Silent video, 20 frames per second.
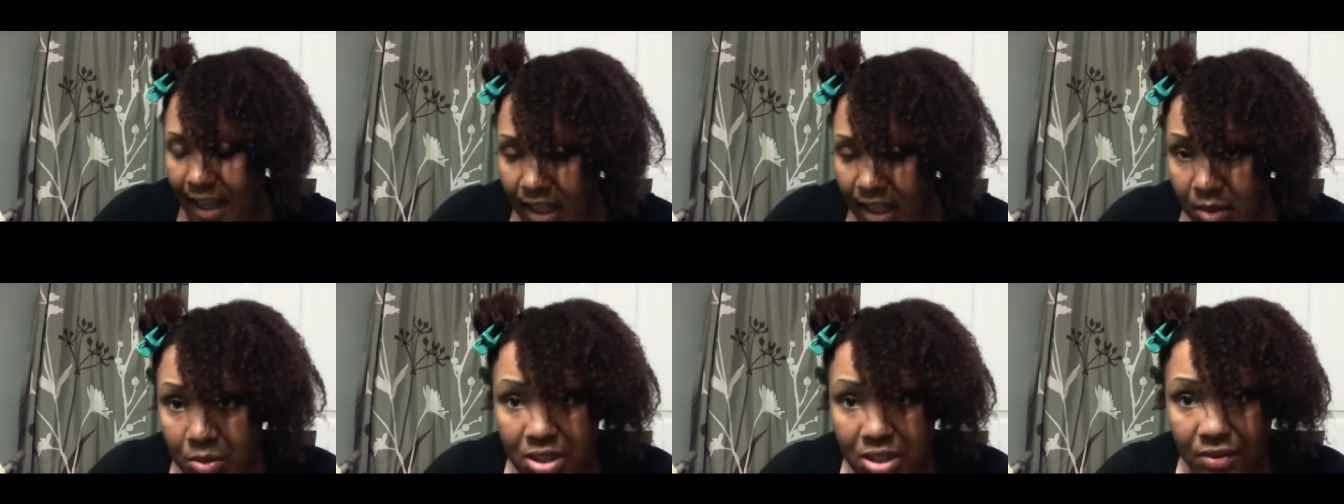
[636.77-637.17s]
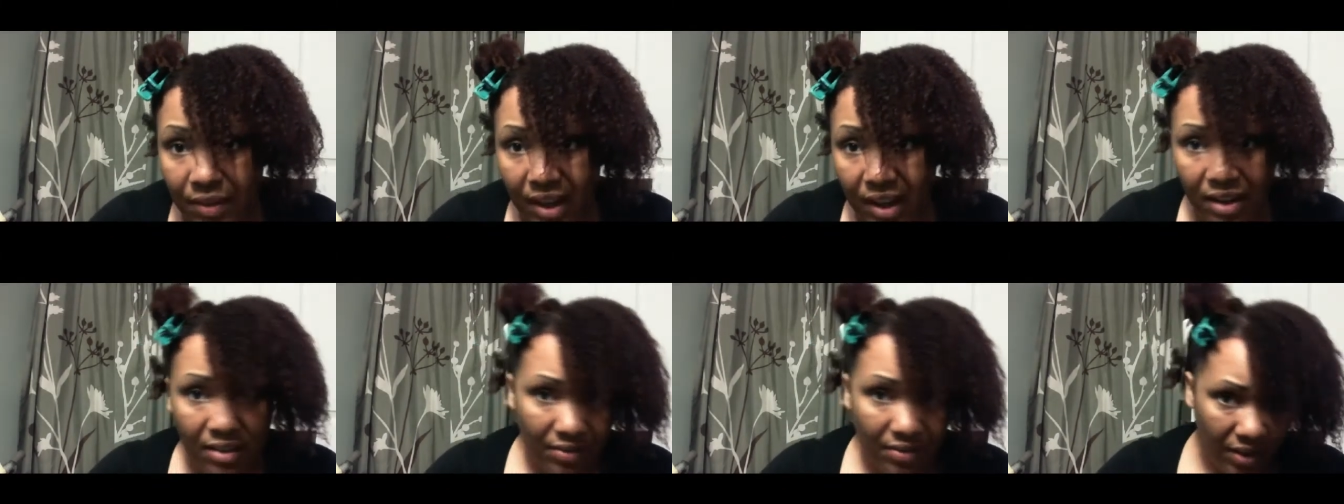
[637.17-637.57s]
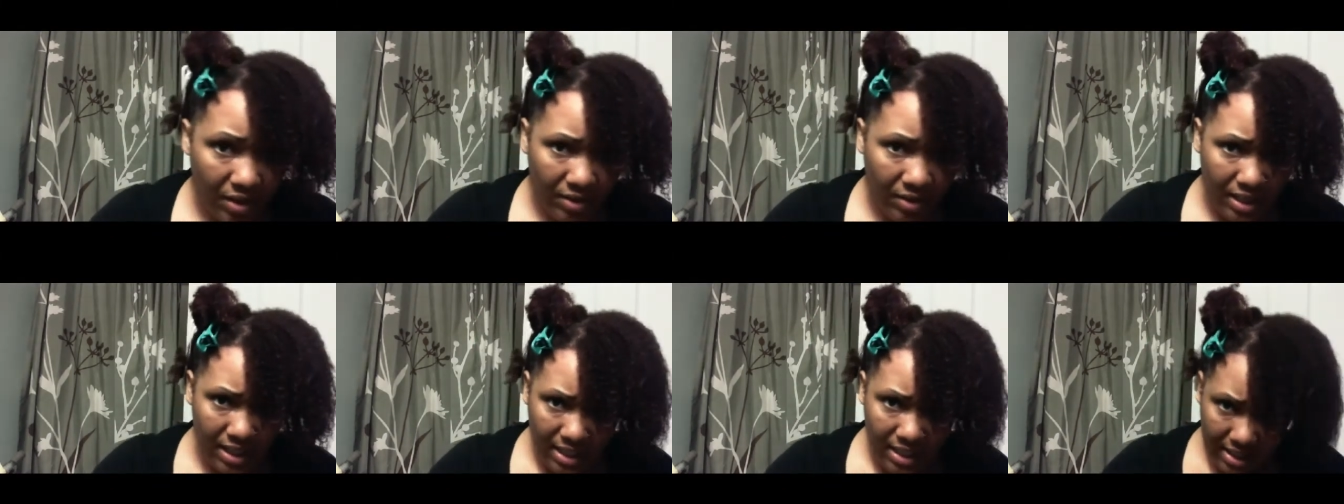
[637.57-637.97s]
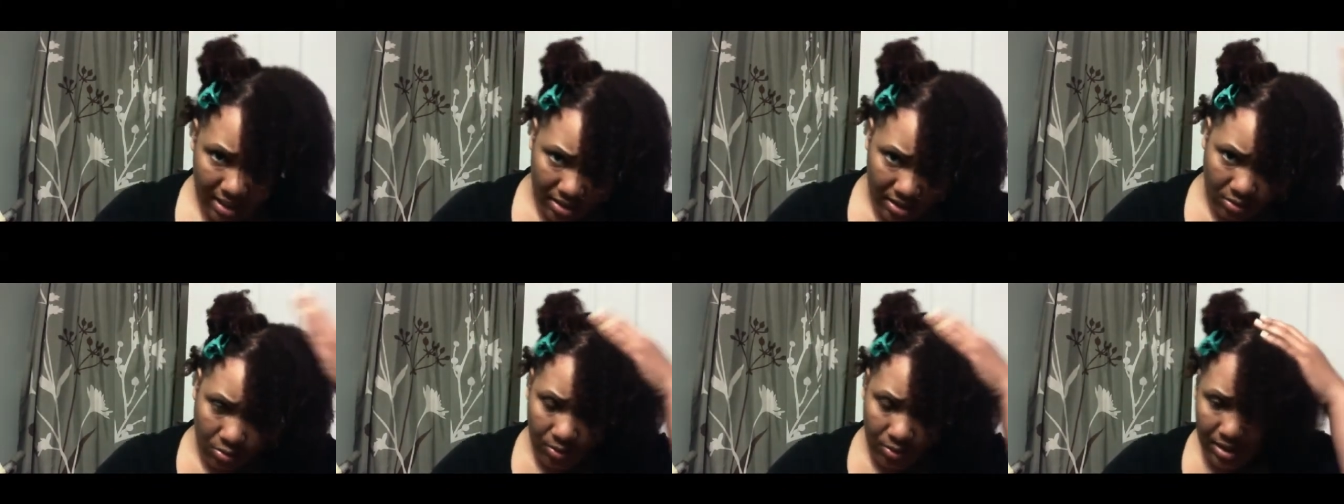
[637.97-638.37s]
And it was very, very
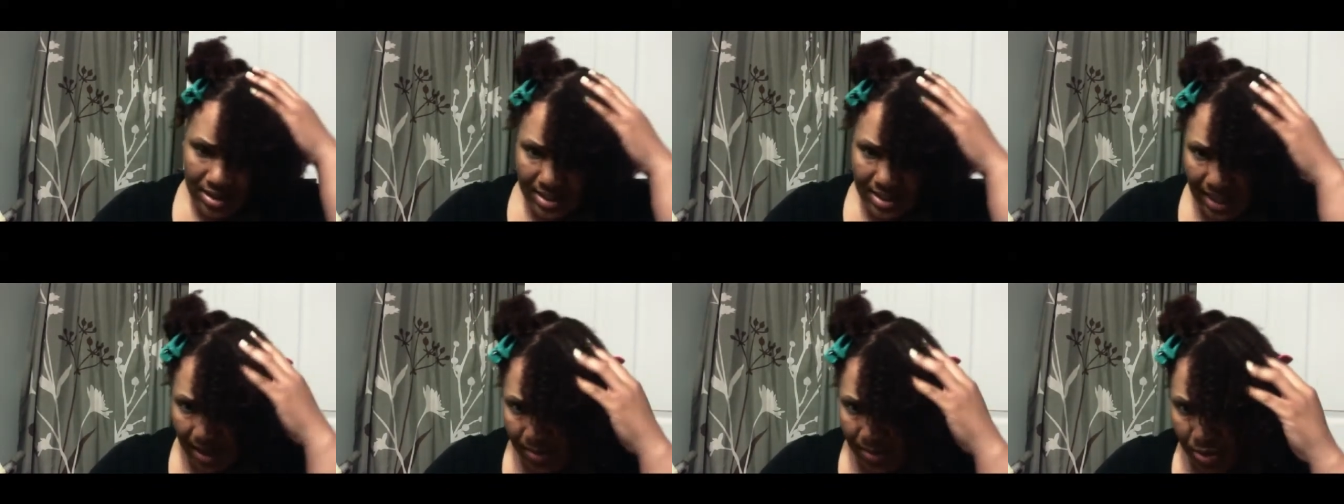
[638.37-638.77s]
easy to rinse out.